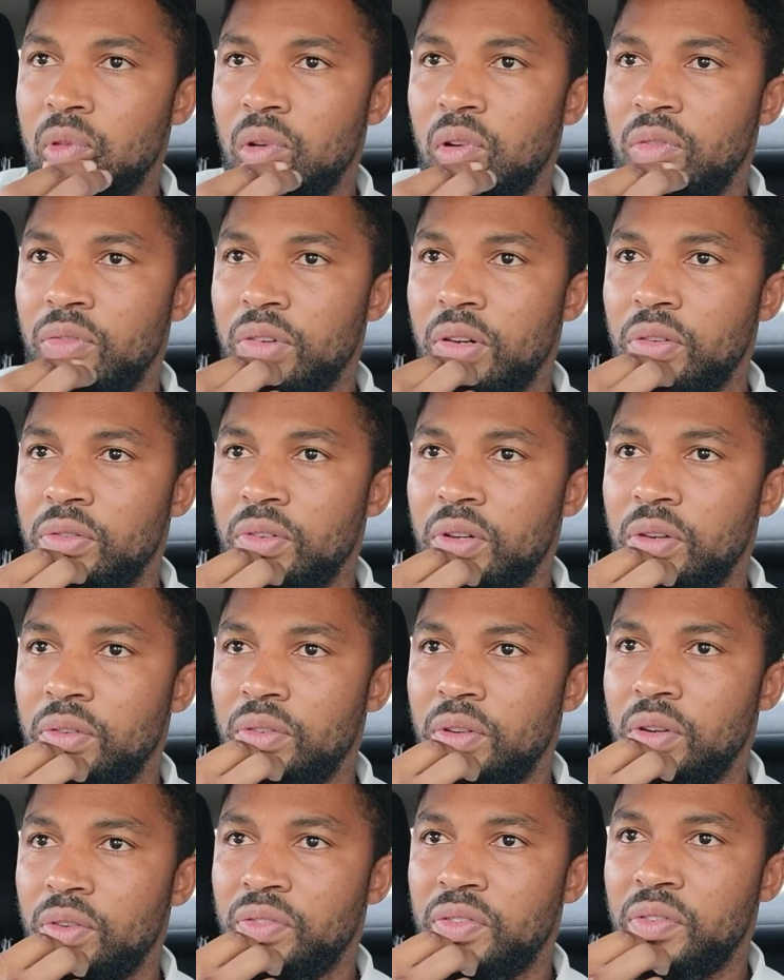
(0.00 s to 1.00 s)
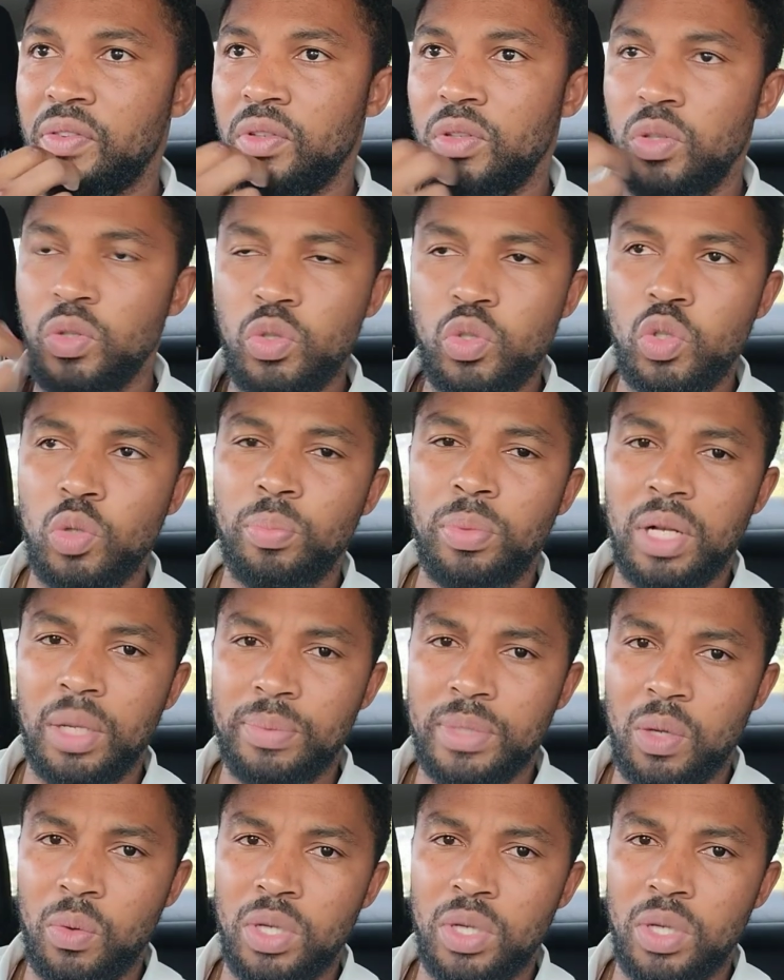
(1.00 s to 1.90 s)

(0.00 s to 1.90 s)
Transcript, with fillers: of, of, of, of YouTube clips.